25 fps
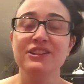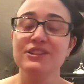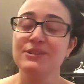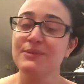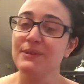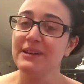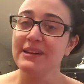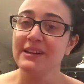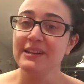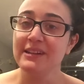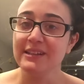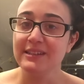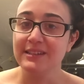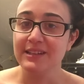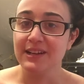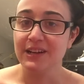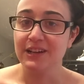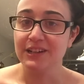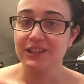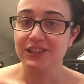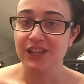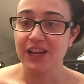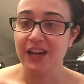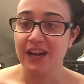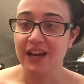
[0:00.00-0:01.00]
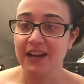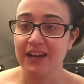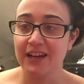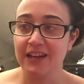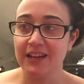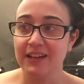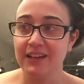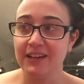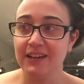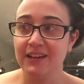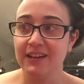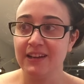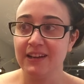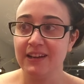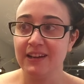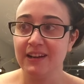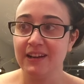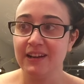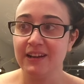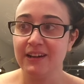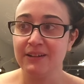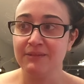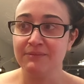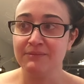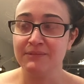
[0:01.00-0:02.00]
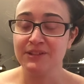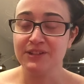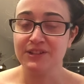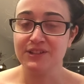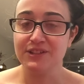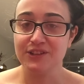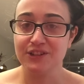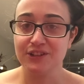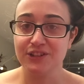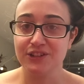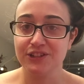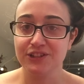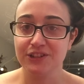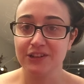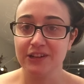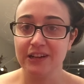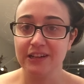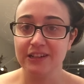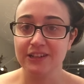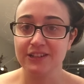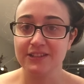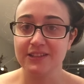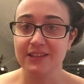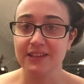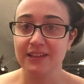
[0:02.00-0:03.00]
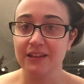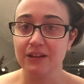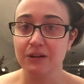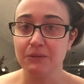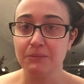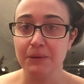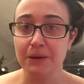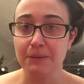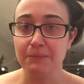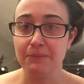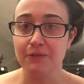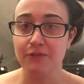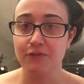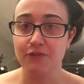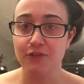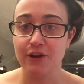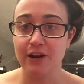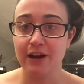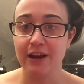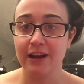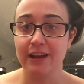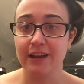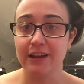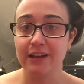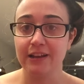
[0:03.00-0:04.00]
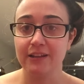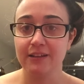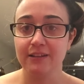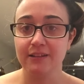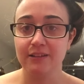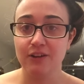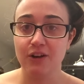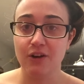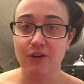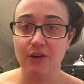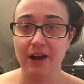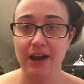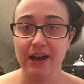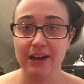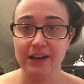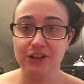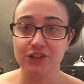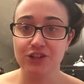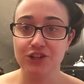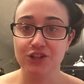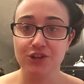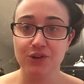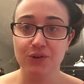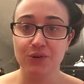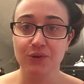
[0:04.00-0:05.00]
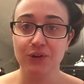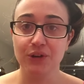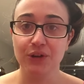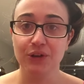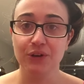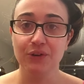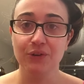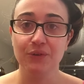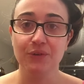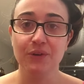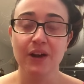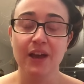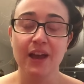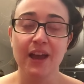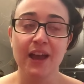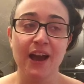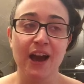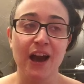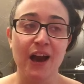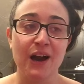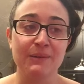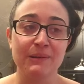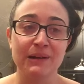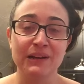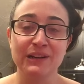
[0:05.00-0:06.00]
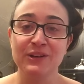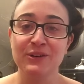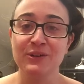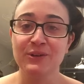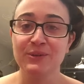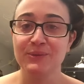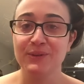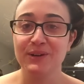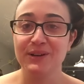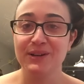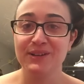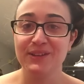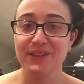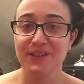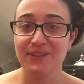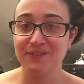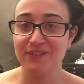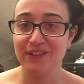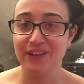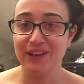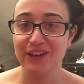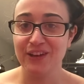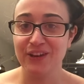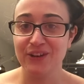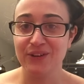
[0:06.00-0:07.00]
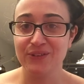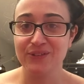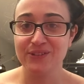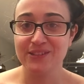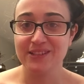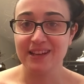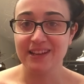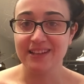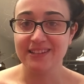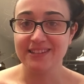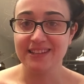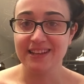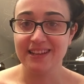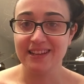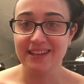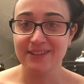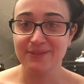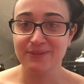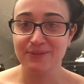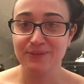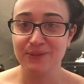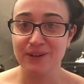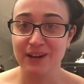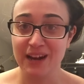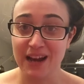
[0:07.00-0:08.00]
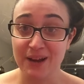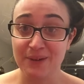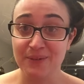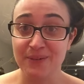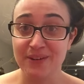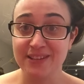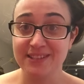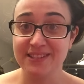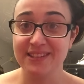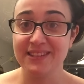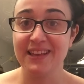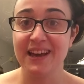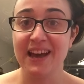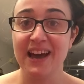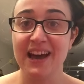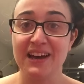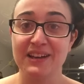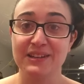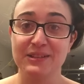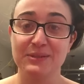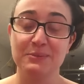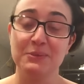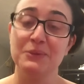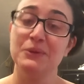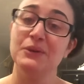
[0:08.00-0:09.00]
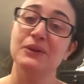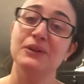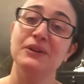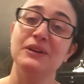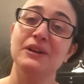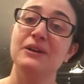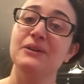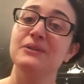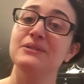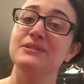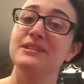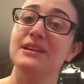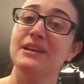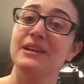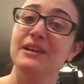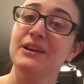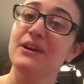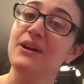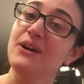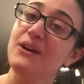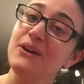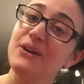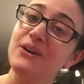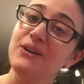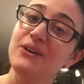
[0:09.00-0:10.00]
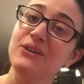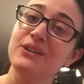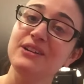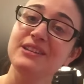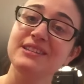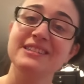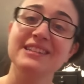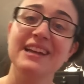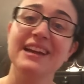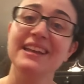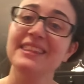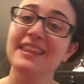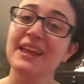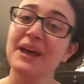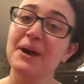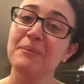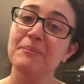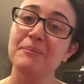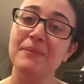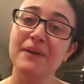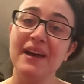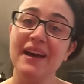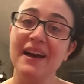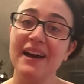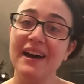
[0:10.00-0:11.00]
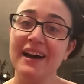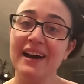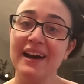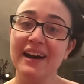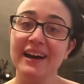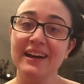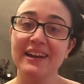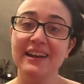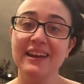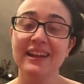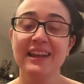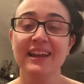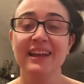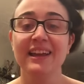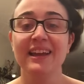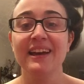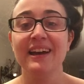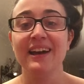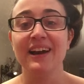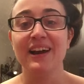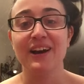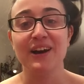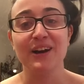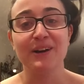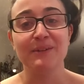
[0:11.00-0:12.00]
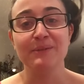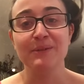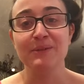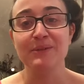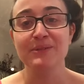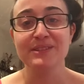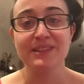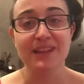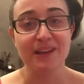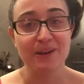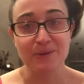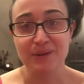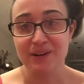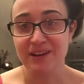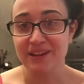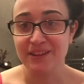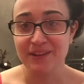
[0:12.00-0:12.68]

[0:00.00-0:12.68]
just wanted to touch on the surgery just a little bit before I go ahead and show you. I know in one of the videos I did when I was in the hospital and I was like, oh, it's not that bad. It was like